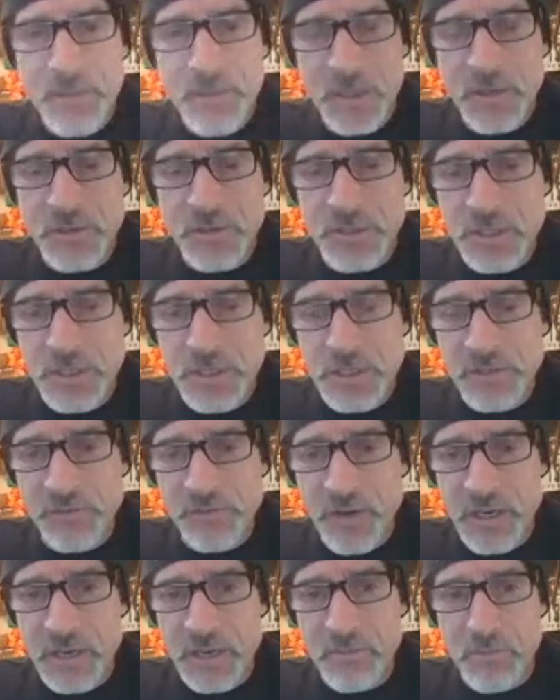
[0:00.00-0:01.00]
He used to
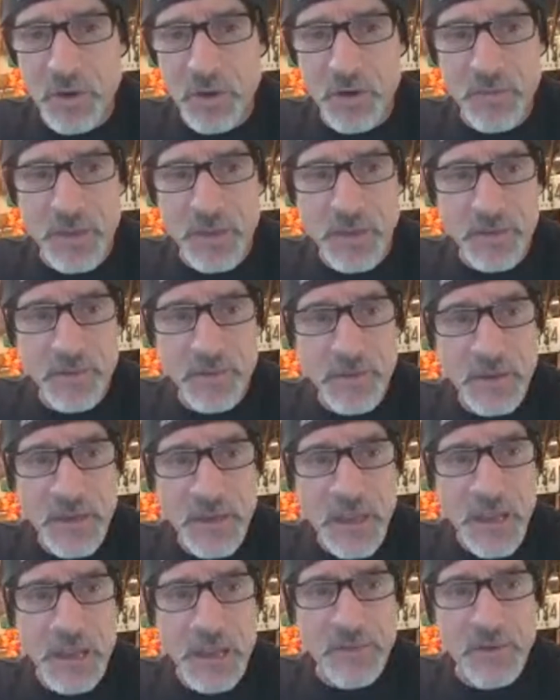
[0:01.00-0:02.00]
just freaking booming
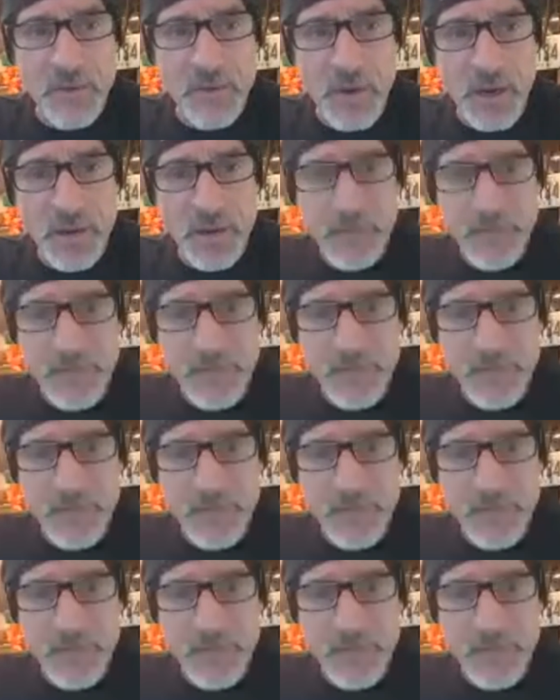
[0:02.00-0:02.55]
everywhere.